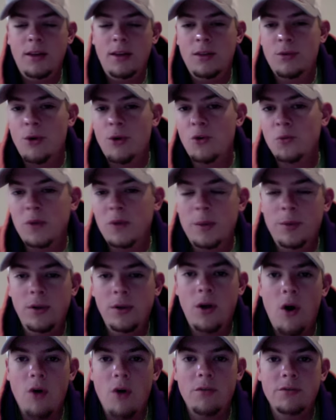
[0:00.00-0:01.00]
throws
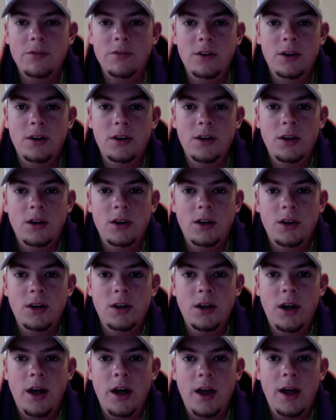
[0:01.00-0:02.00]
people off,
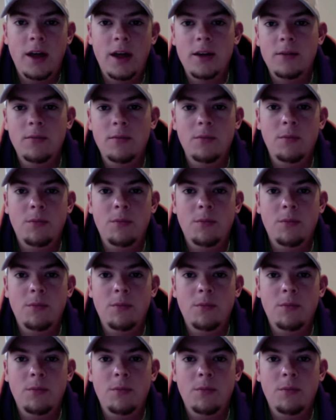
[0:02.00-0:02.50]
and